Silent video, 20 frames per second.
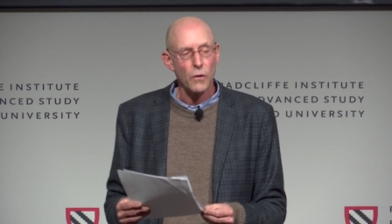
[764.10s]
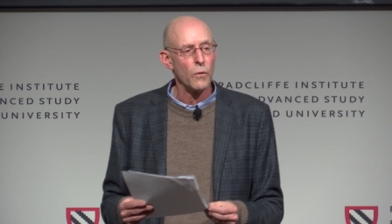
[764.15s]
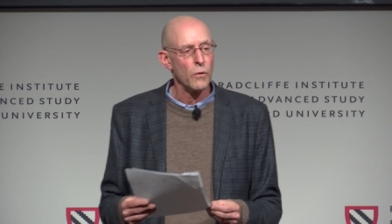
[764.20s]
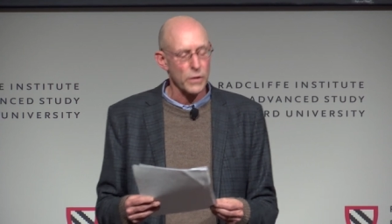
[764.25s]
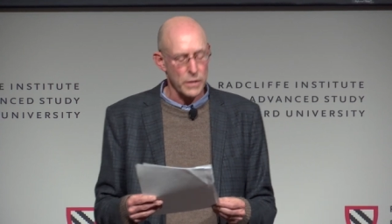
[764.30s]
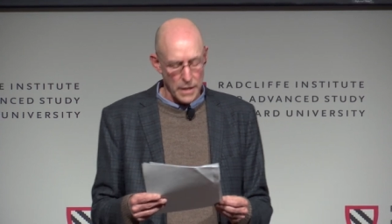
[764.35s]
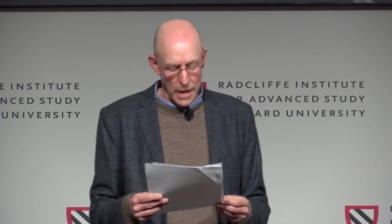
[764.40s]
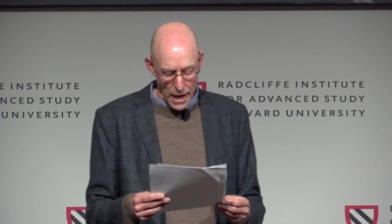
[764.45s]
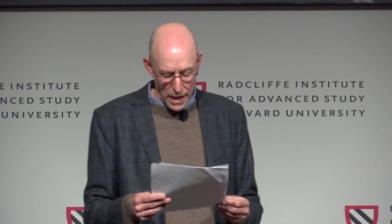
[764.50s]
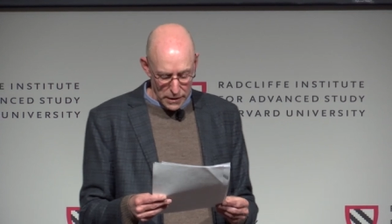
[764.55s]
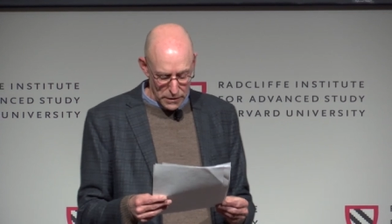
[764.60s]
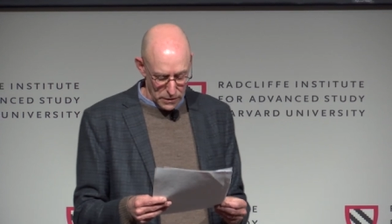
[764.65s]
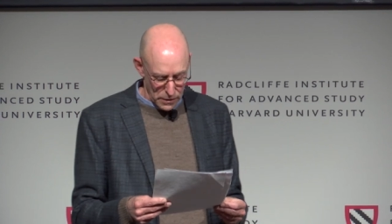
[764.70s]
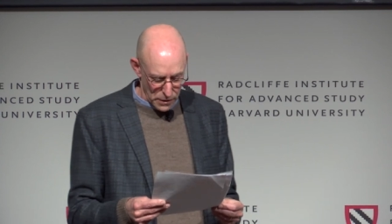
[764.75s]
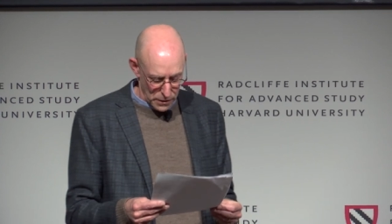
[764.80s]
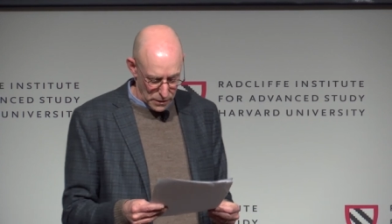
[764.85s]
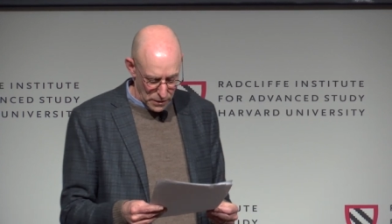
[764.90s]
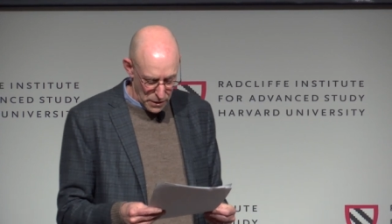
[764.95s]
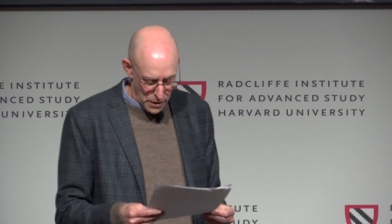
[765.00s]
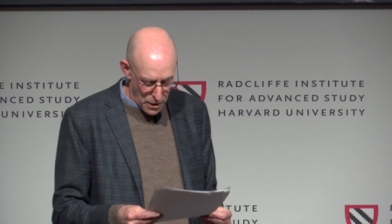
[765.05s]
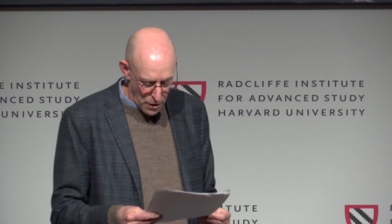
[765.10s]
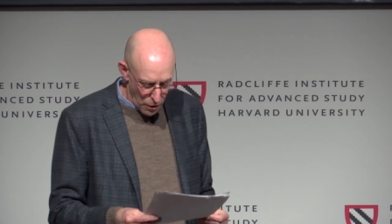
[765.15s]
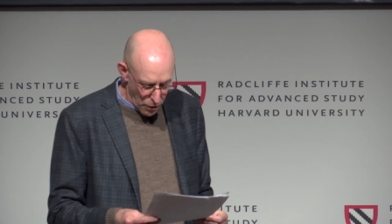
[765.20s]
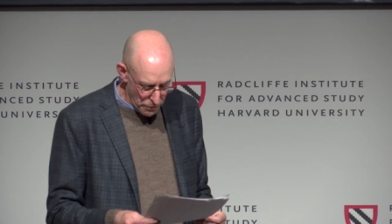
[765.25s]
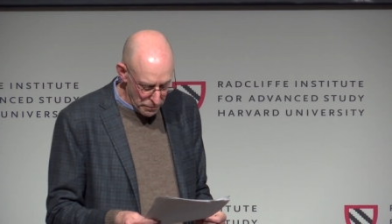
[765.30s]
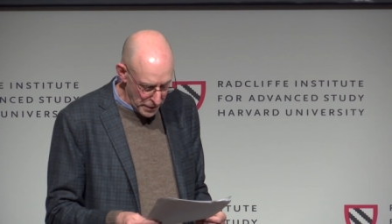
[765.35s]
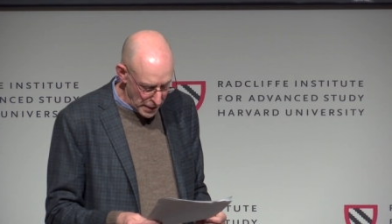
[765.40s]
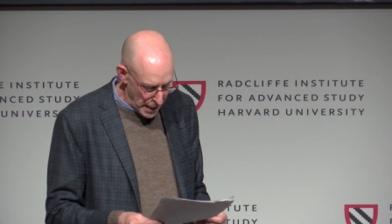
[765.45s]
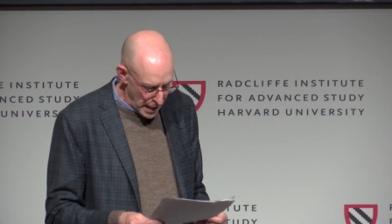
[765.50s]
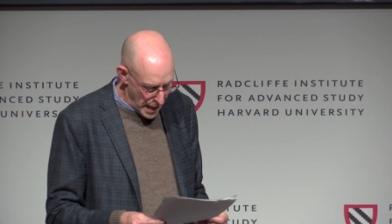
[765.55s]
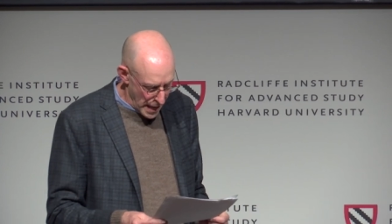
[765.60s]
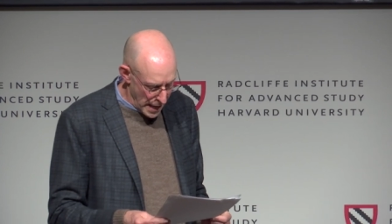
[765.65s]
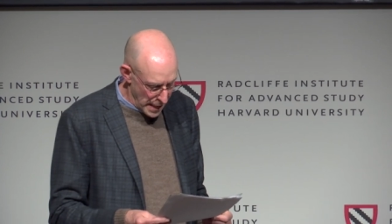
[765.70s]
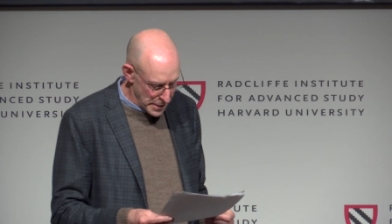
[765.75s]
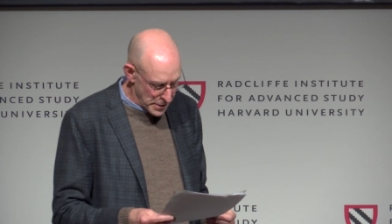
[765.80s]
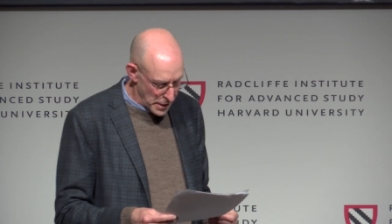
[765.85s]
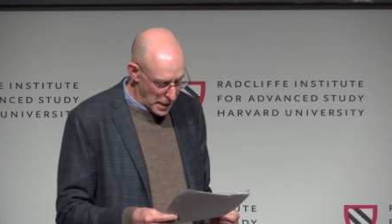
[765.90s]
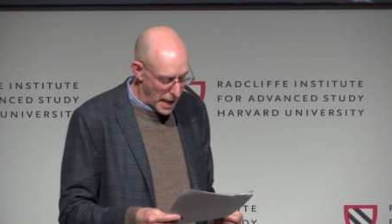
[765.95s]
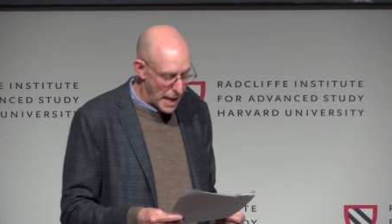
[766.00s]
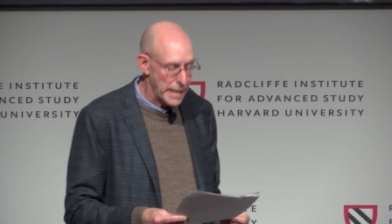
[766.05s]
or not look over the
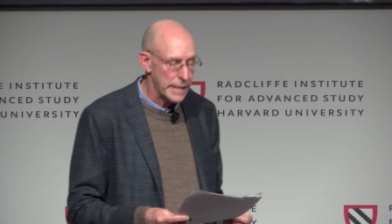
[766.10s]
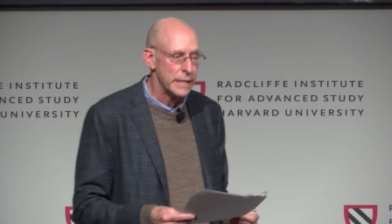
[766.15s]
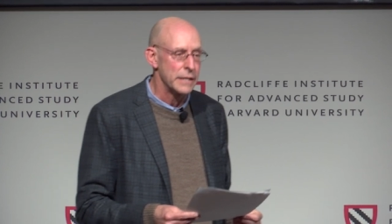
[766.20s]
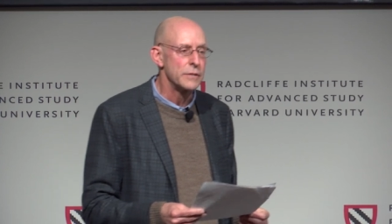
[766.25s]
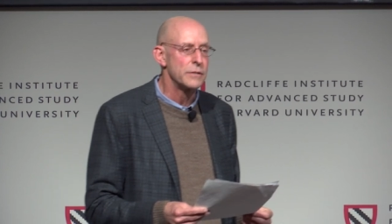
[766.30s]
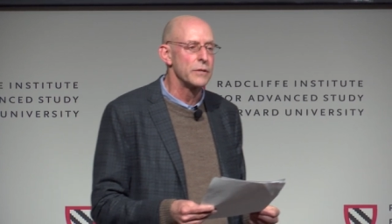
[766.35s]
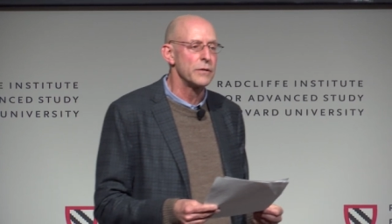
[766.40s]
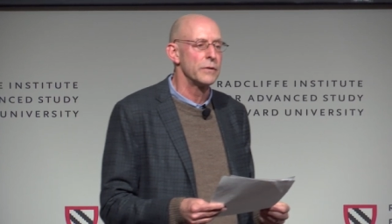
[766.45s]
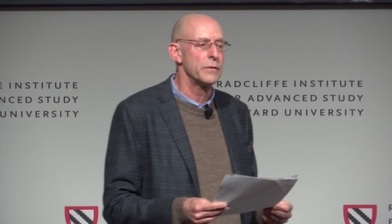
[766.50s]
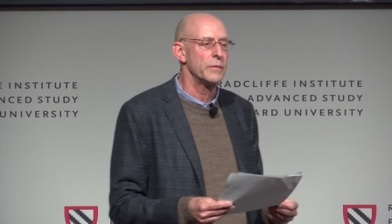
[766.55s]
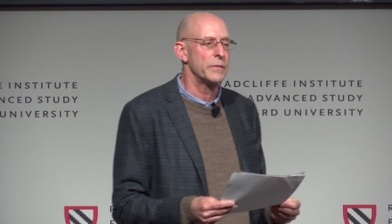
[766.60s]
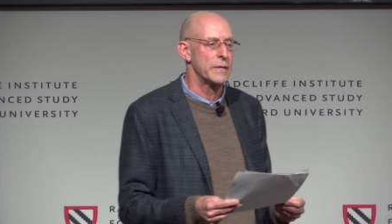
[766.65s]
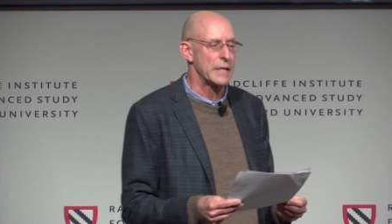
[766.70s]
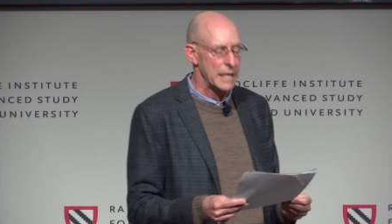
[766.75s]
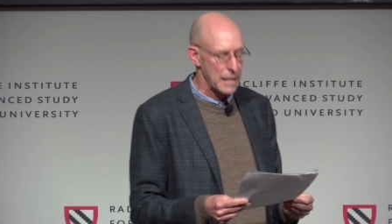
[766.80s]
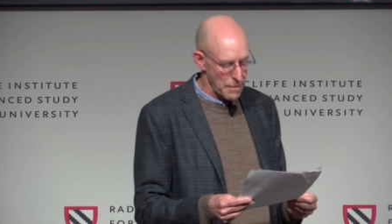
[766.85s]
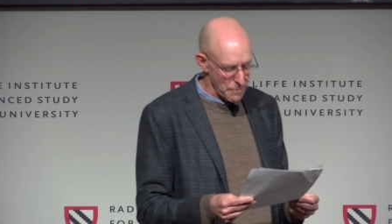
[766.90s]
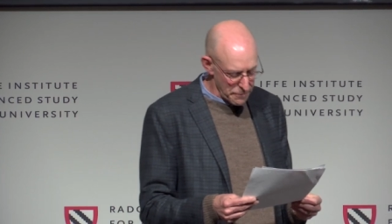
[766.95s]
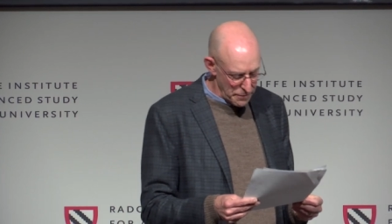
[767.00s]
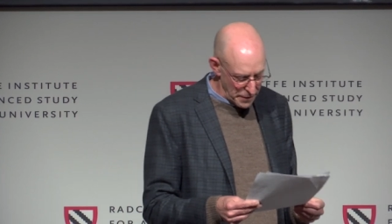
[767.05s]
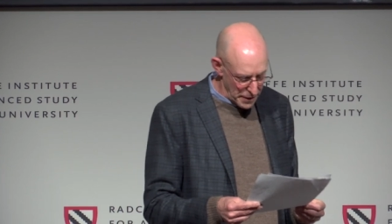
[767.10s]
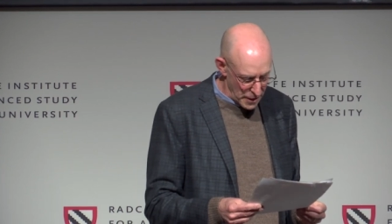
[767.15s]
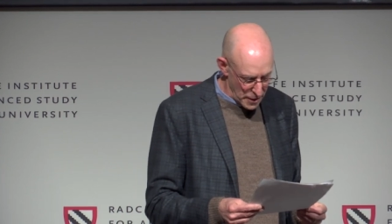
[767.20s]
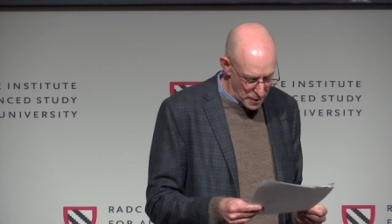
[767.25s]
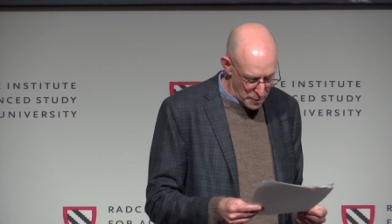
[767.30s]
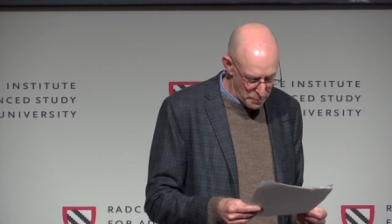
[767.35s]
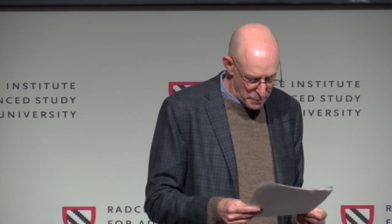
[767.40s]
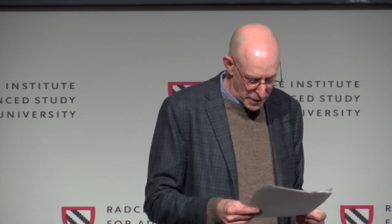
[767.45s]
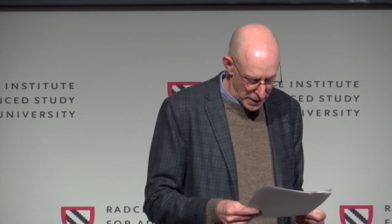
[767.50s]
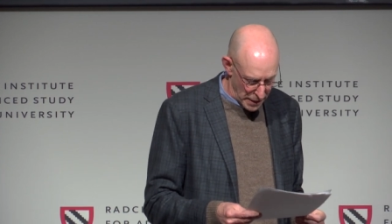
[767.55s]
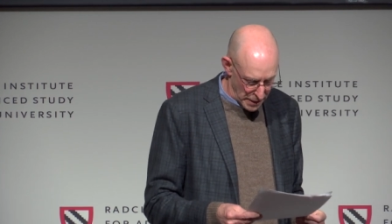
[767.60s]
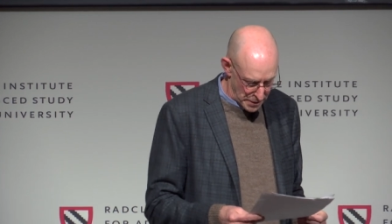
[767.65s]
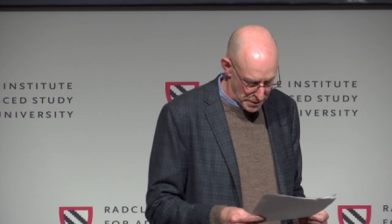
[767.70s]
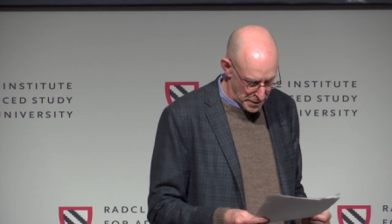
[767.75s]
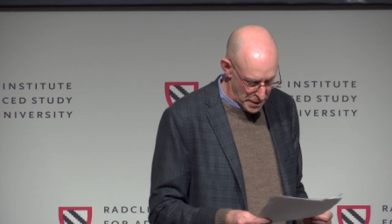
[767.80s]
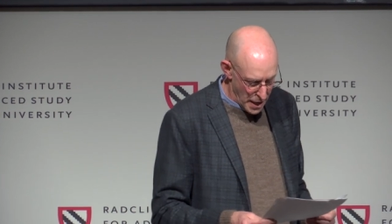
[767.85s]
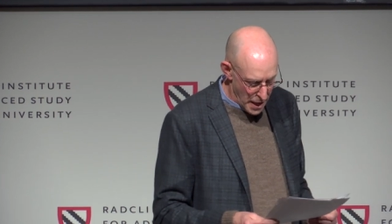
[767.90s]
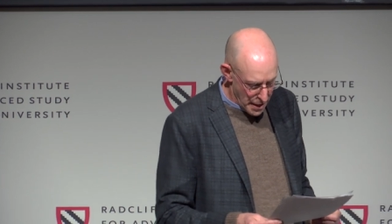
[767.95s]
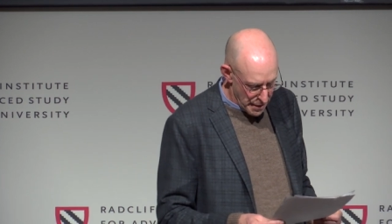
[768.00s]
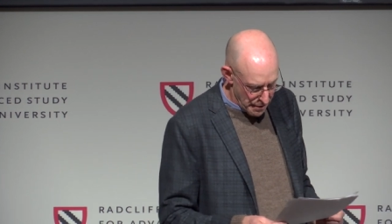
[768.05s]
edge and into the infinite abyss,